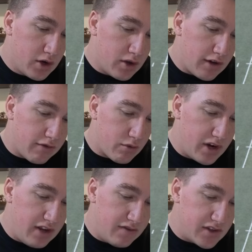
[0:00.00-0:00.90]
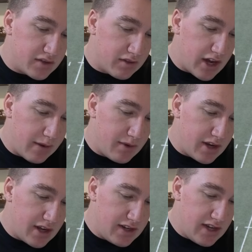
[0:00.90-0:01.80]
They have 3 defensive linemen,
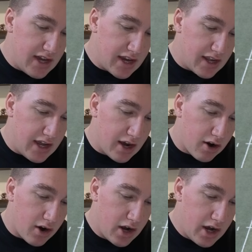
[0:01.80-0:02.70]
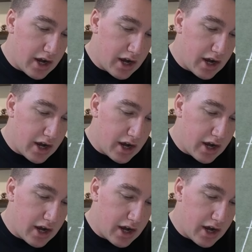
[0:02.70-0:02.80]
a DN here,